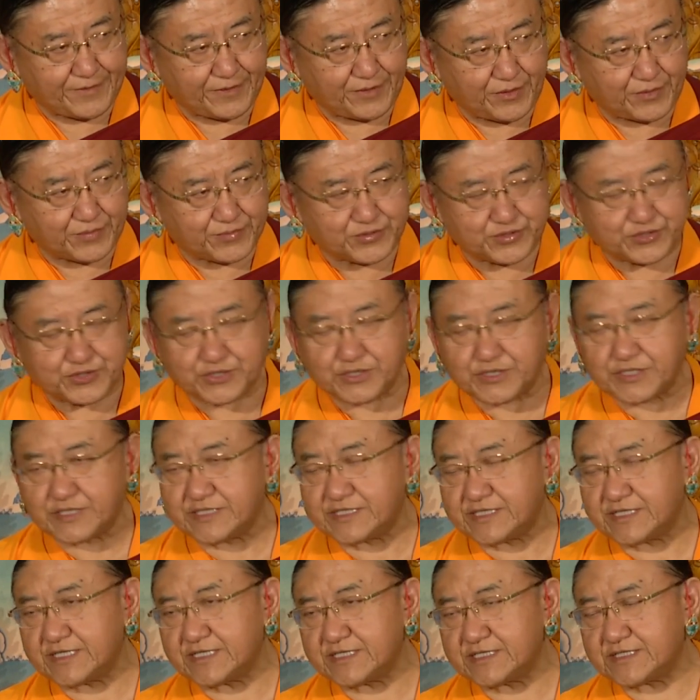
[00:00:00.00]

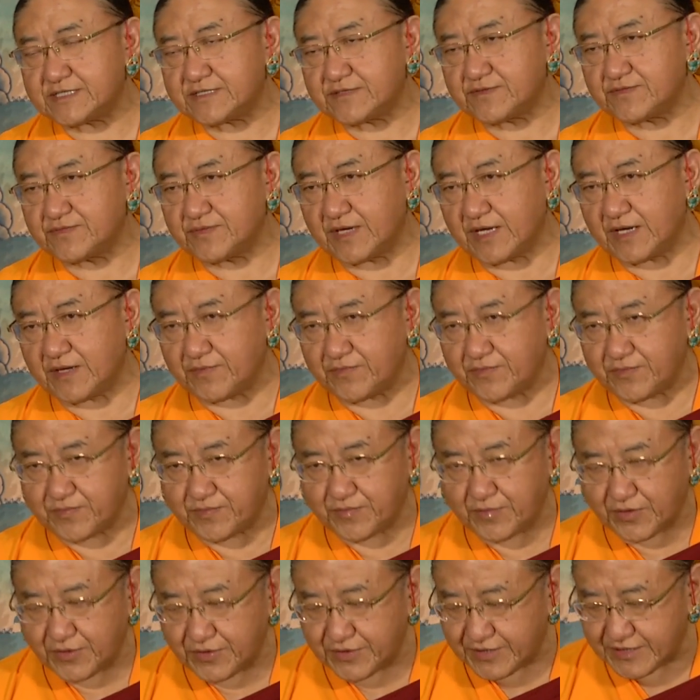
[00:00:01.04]
opportunities, we are
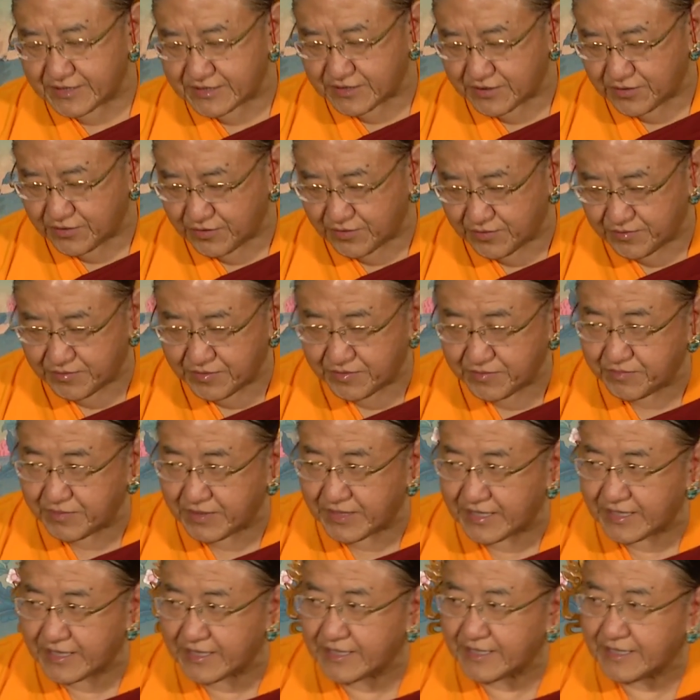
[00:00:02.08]
born as a human
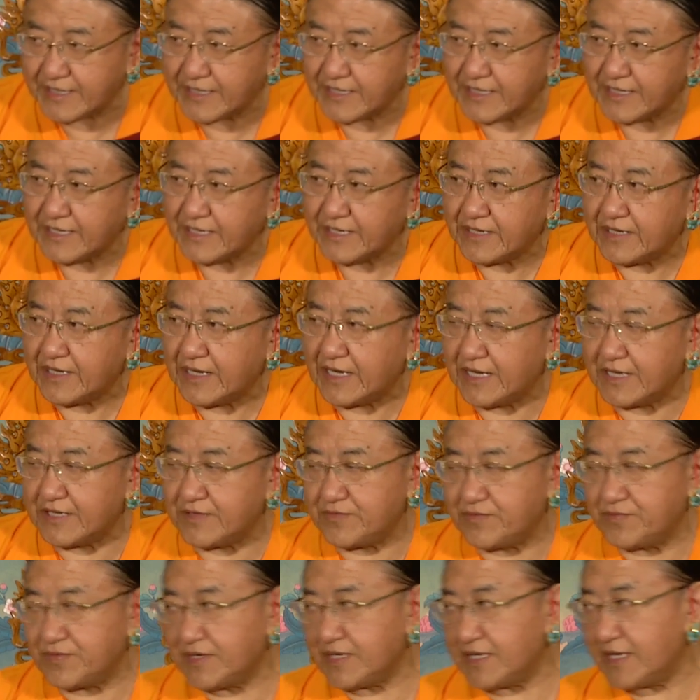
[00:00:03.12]
being,
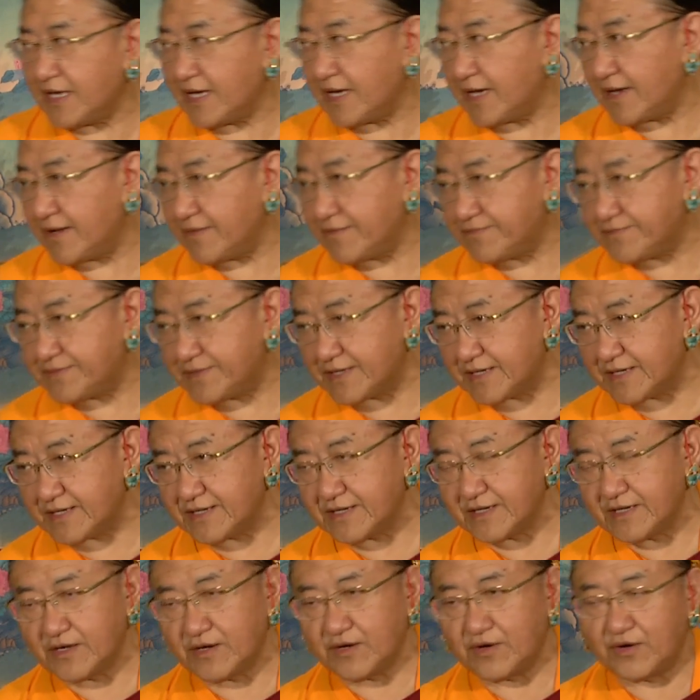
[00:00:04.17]
and we have
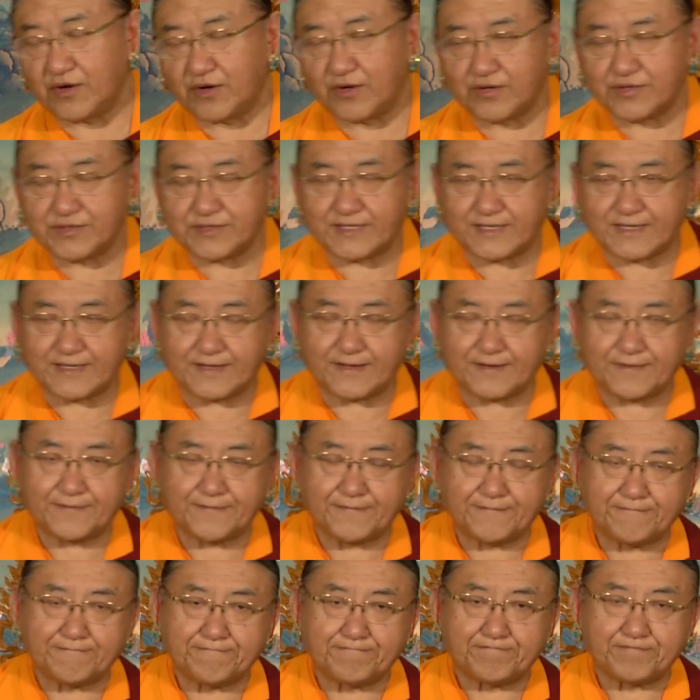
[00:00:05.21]
all the
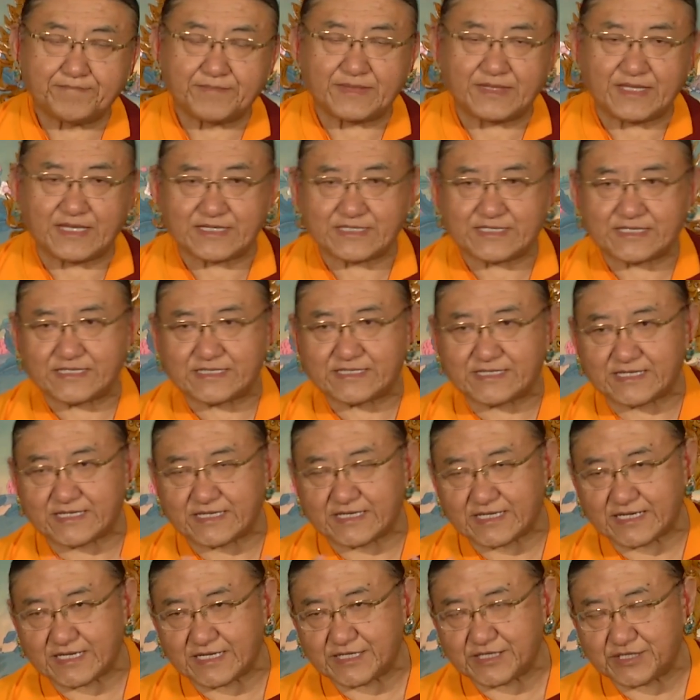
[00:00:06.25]

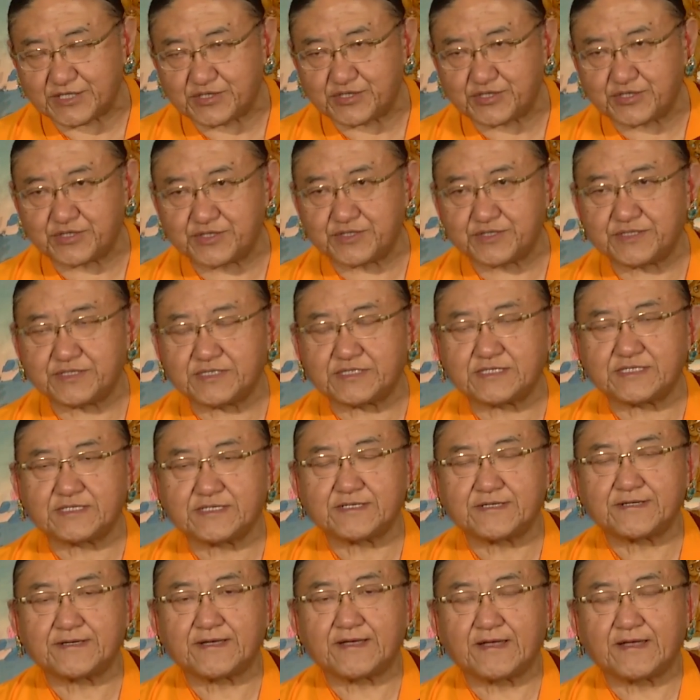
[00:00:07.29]
necessary conditions,